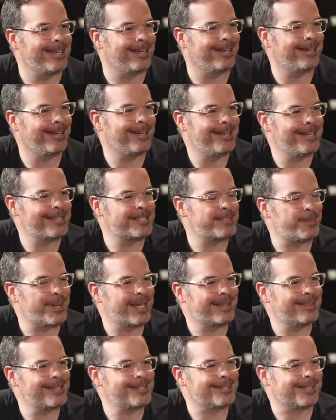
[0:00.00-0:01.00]
And I
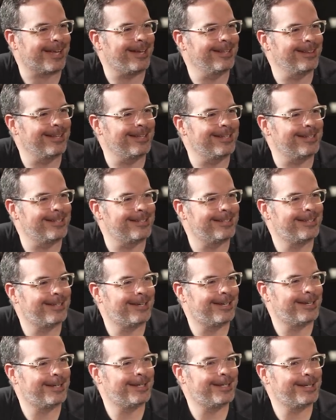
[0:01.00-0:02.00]
expect this godlet,
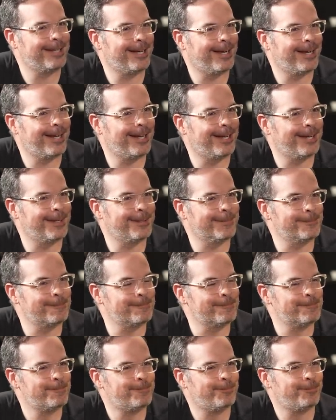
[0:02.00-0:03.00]

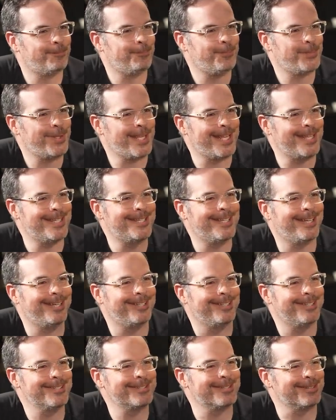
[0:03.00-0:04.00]

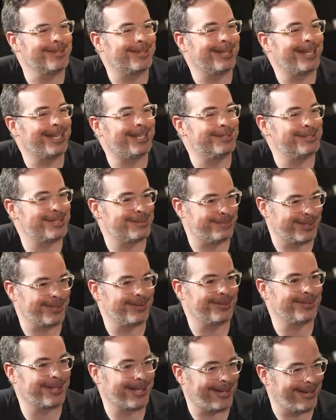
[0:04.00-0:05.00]
it doesn't look like your
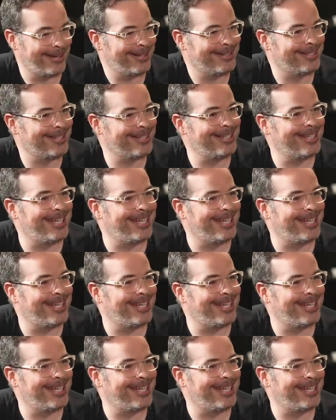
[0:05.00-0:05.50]
typical god.